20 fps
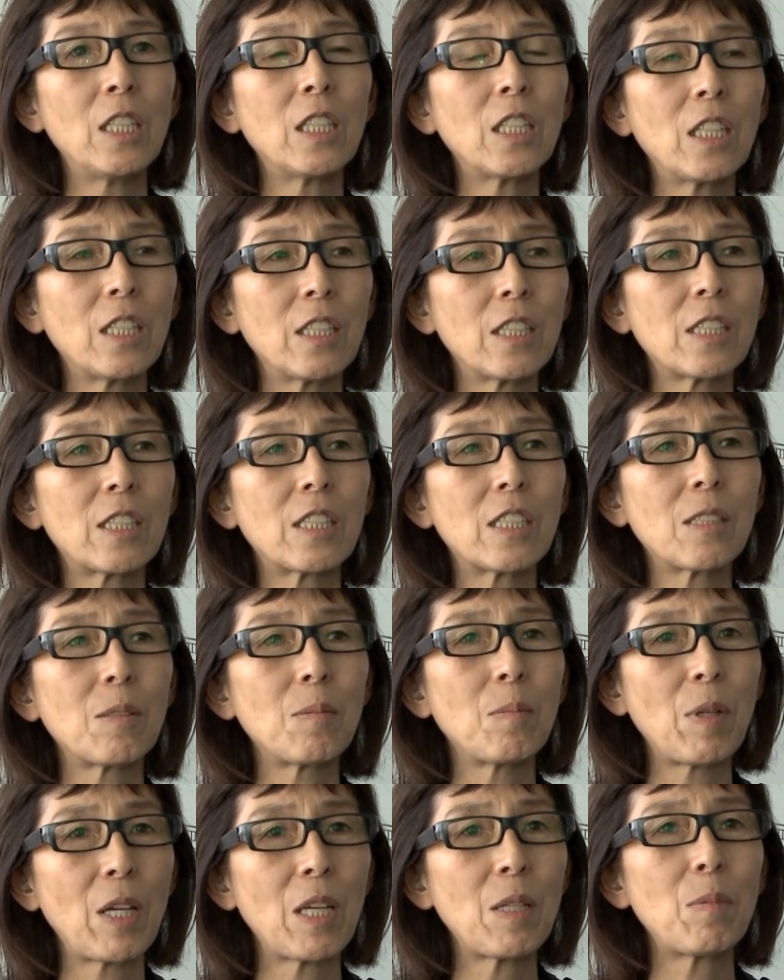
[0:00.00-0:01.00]
is
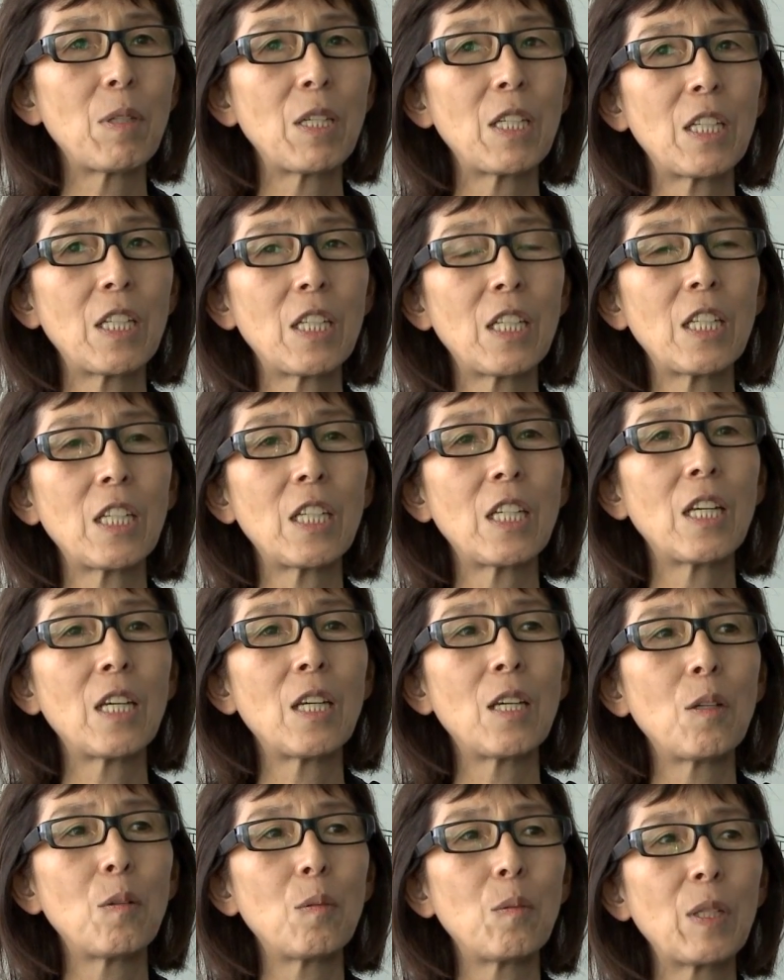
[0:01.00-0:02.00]
maybe
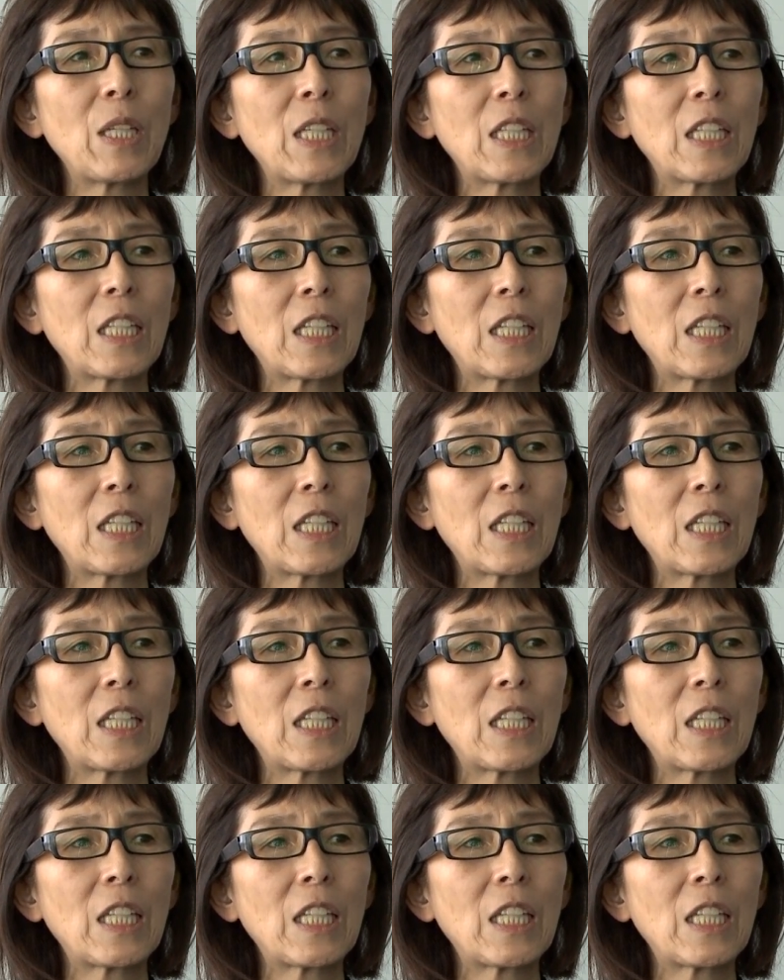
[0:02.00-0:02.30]
we